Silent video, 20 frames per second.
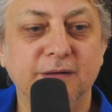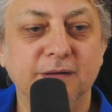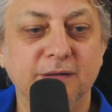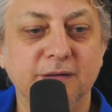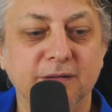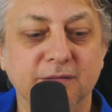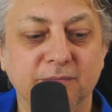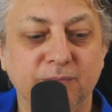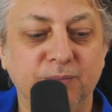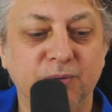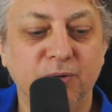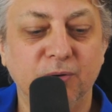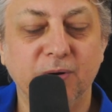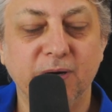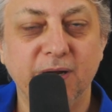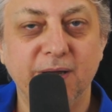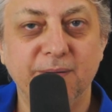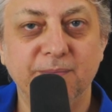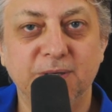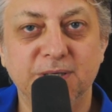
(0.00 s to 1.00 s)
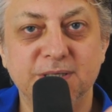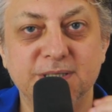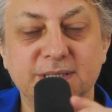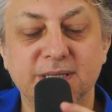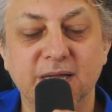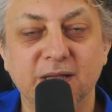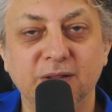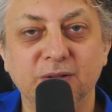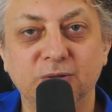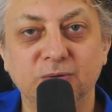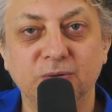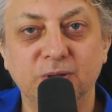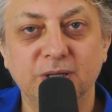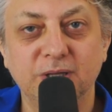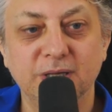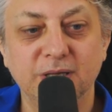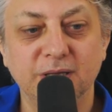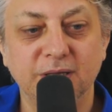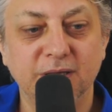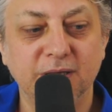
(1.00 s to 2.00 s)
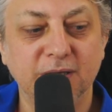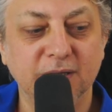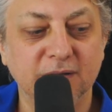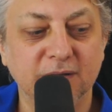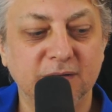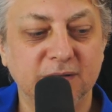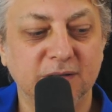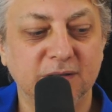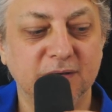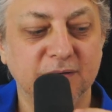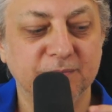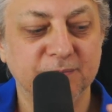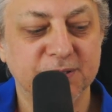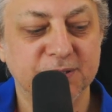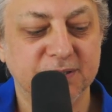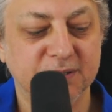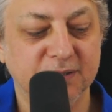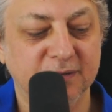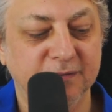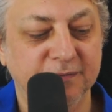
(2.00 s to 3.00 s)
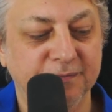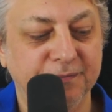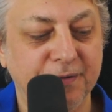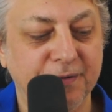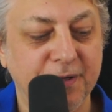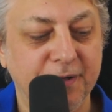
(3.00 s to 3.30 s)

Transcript: and programmers tend to think in terms of,